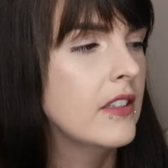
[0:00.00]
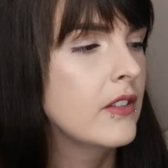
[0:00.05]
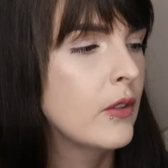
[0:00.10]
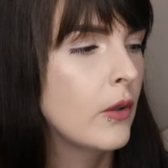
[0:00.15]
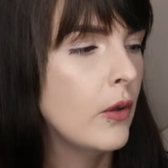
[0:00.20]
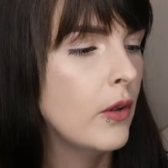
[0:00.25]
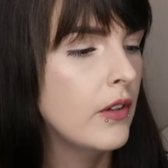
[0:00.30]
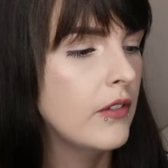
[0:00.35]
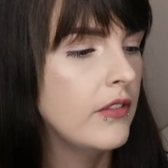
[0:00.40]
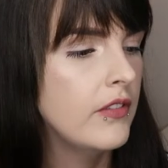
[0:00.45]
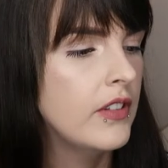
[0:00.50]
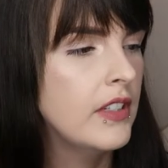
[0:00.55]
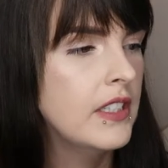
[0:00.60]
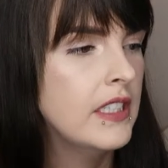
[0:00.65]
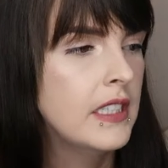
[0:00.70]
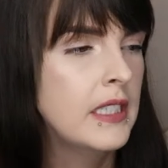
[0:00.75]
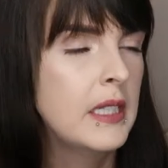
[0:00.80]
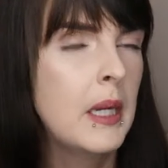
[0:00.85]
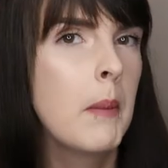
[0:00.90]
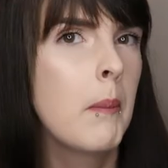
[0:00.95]
sort of
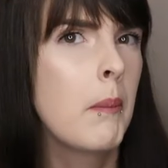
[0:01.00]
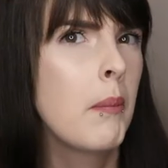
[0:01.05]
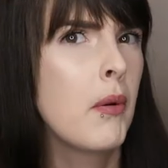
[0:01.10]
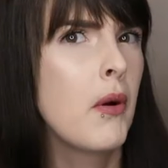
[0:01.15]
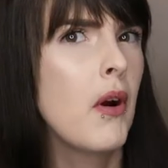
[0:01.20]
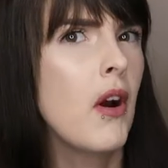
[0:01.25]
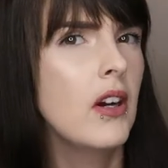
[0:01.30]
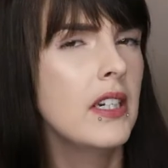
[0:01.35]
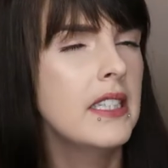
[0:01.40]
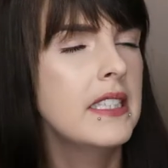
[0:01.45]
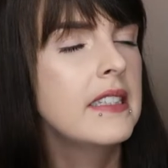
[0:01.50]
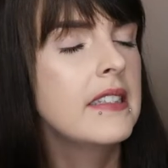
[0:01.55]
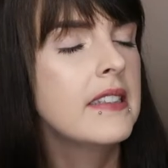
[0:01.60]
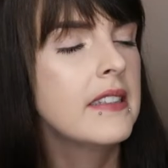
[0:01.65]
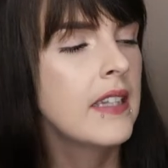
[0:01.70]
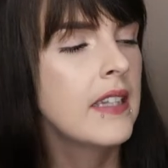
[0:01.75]
price.